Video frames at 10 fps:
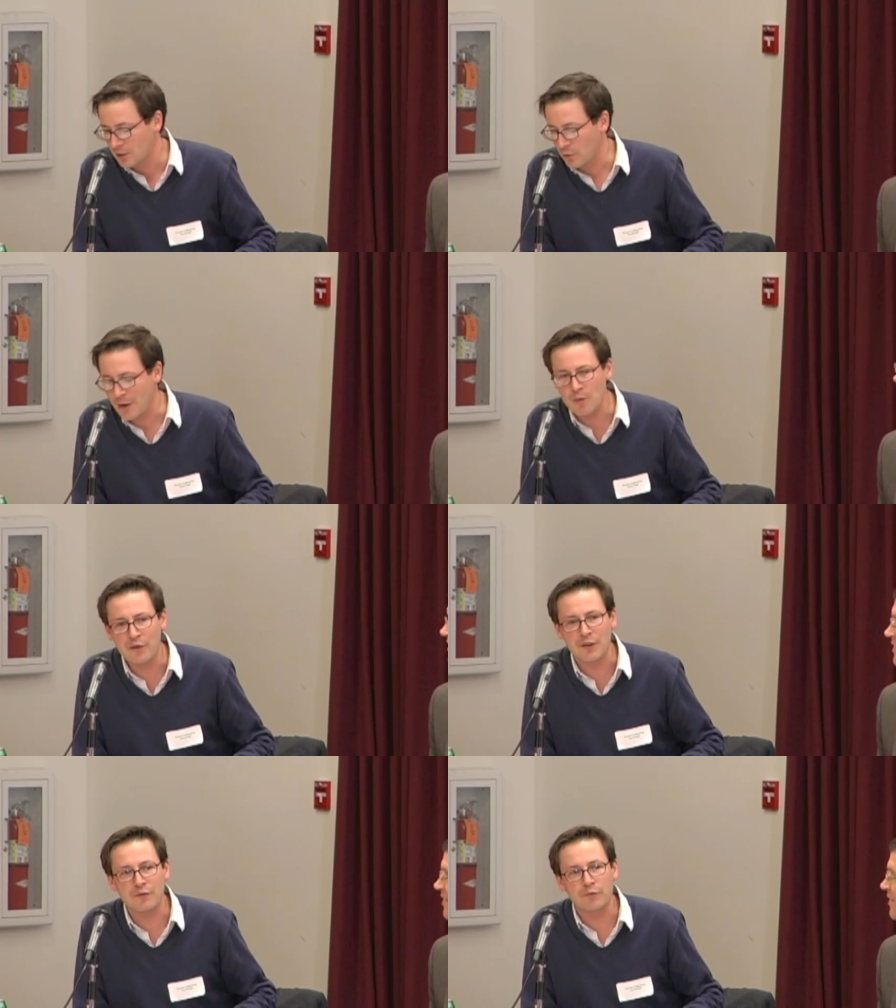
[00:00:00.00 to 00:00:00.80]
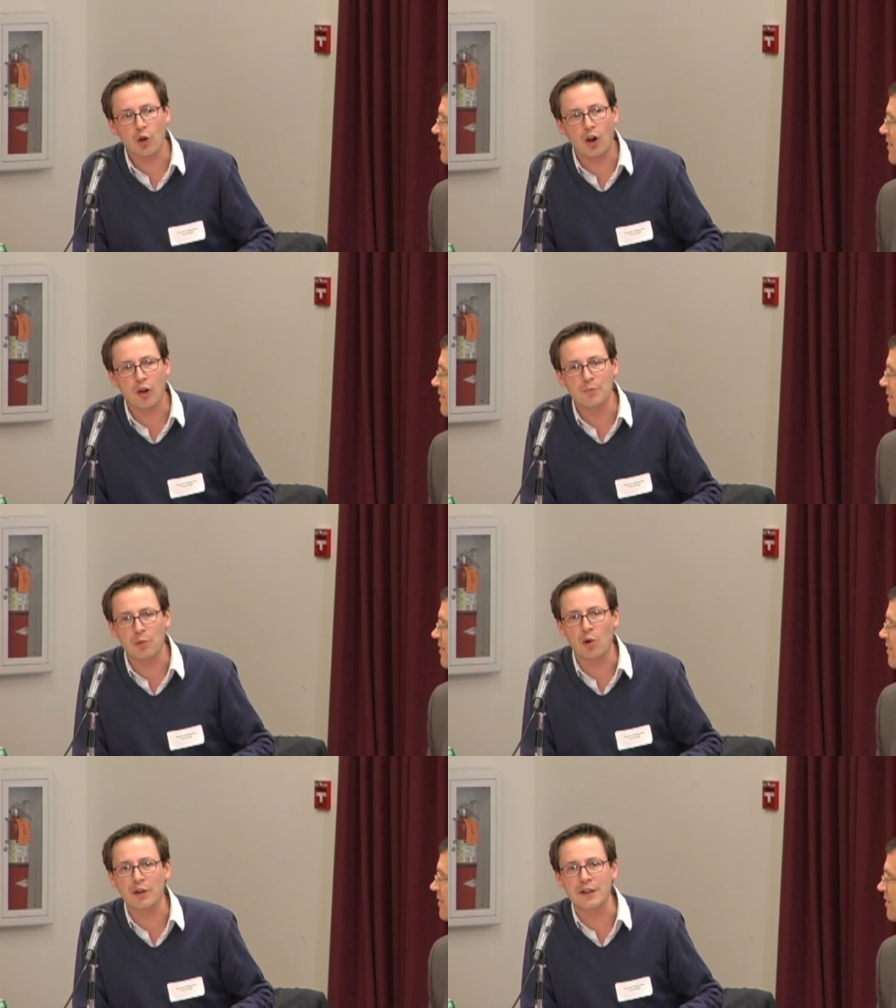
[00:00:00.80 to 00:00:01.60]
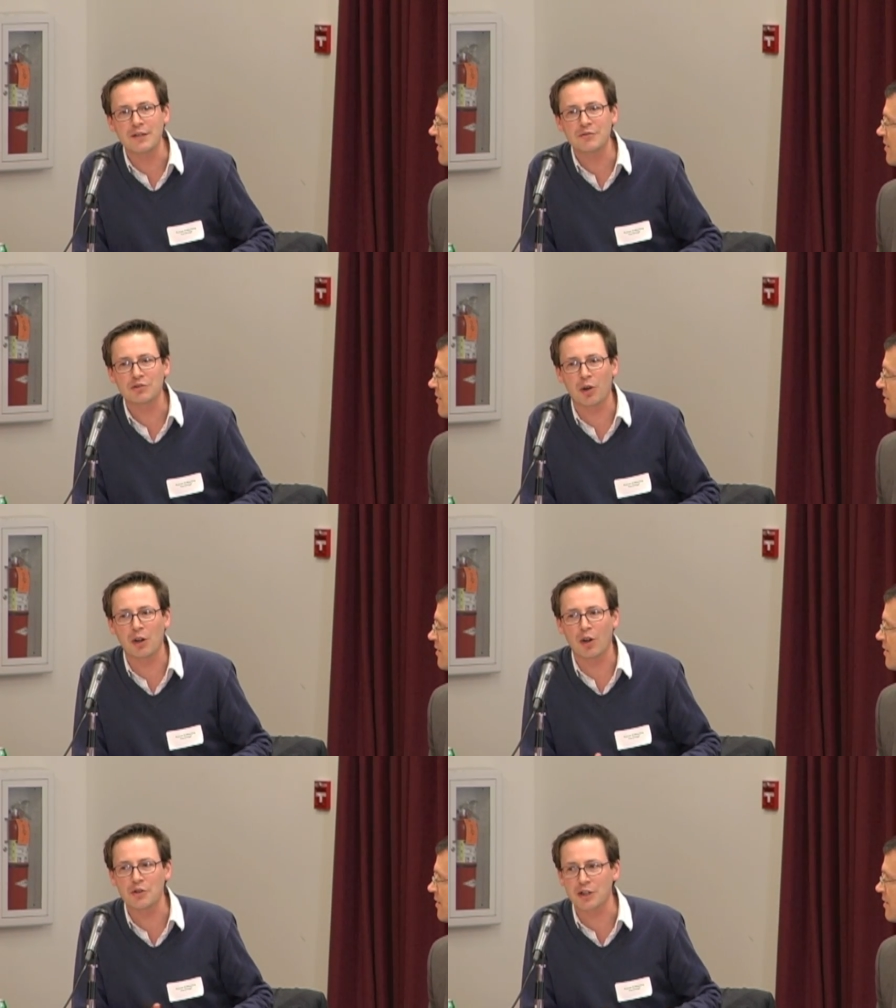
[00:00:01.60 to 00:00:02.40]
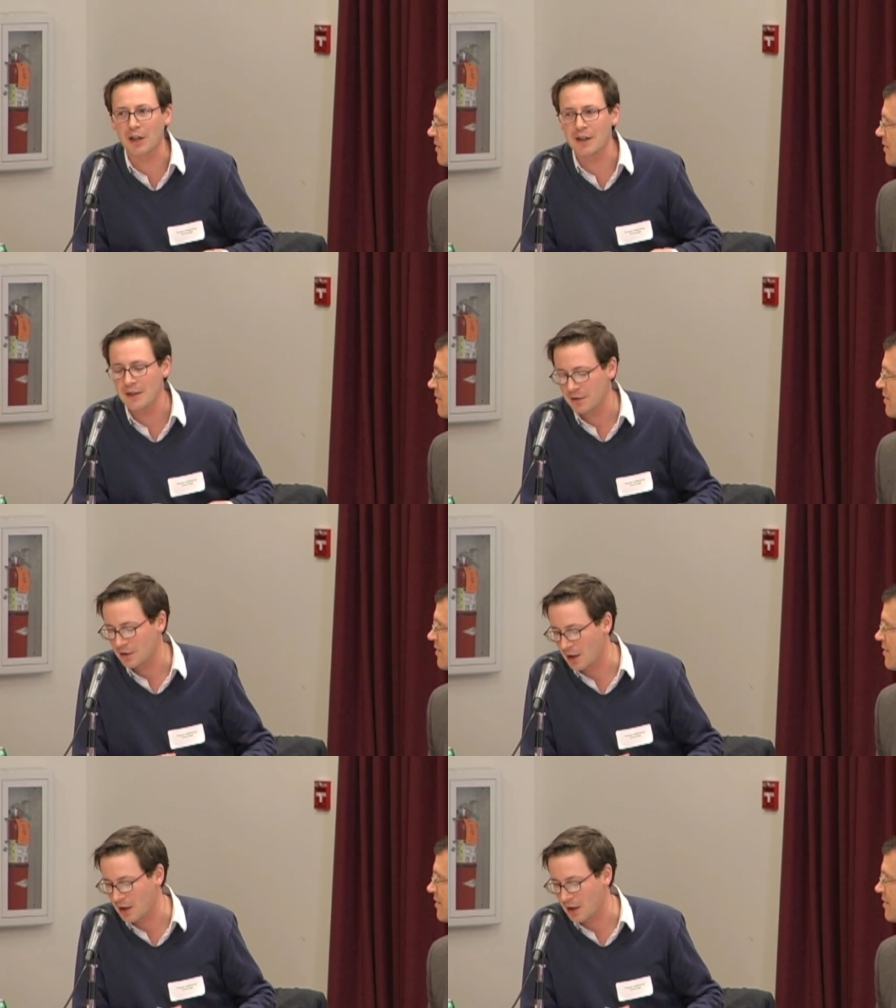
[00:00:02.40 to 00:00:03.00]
we're moving on broadly chronologically